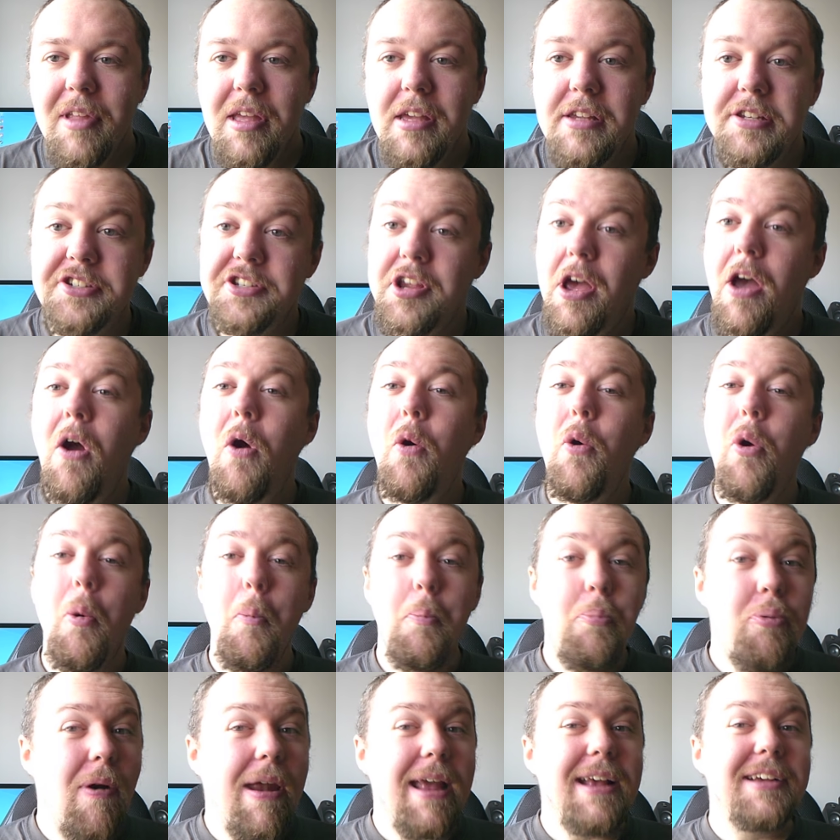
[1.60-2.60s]
So
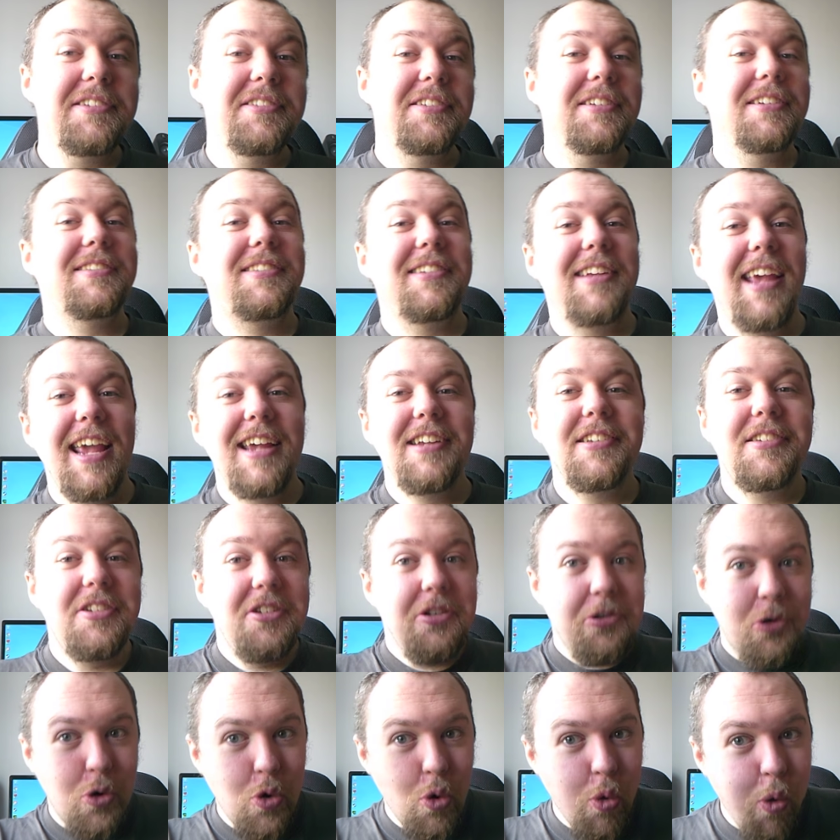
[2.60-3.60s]
Brexit is
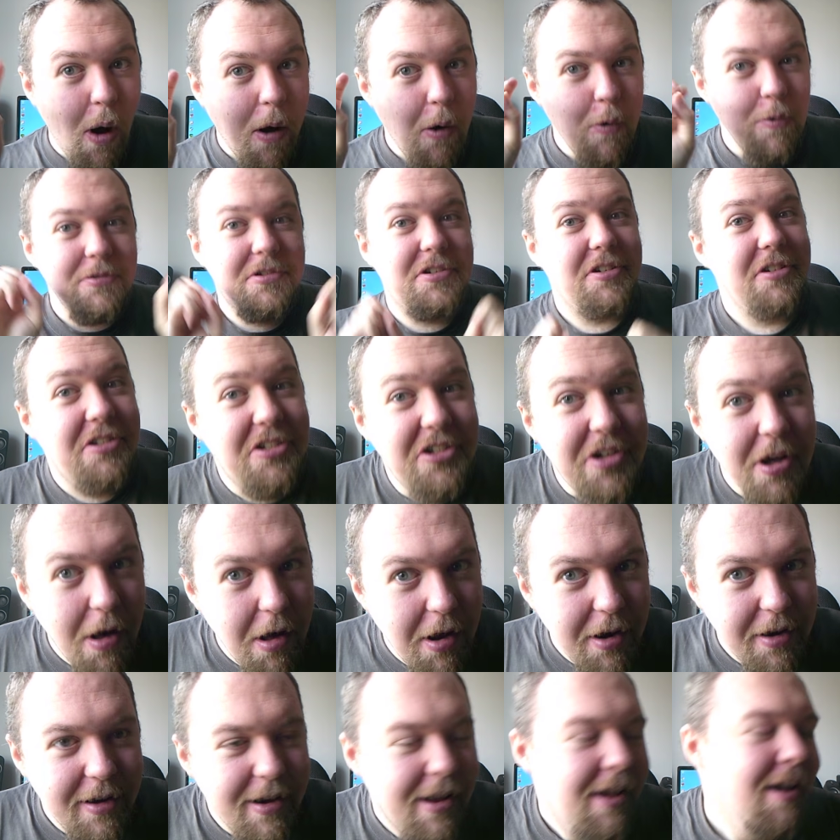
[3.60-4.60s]
quote
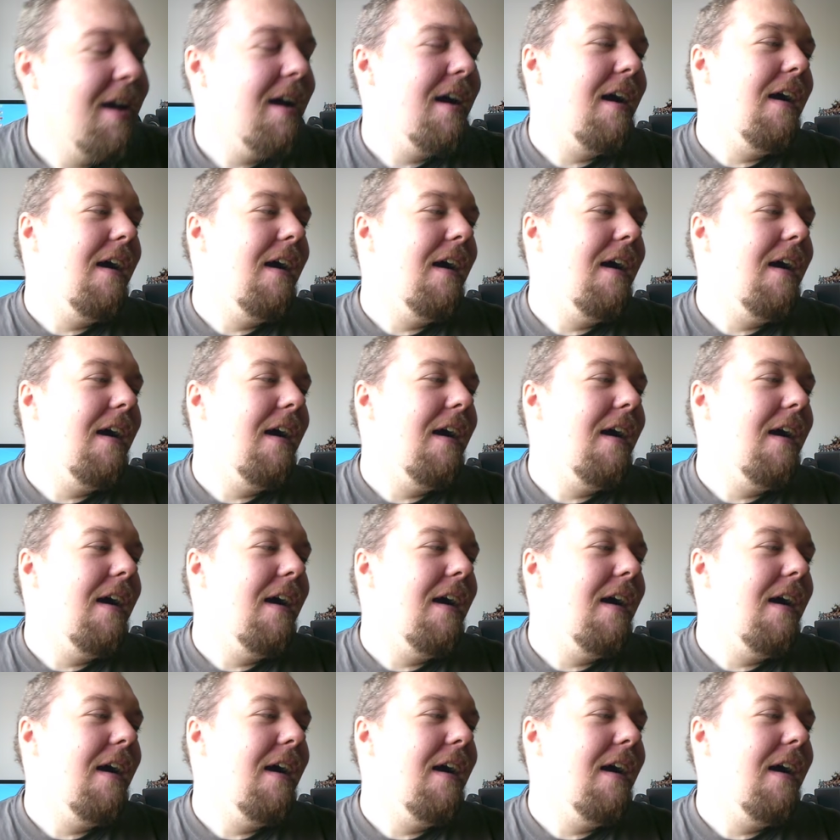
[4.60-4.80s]
done.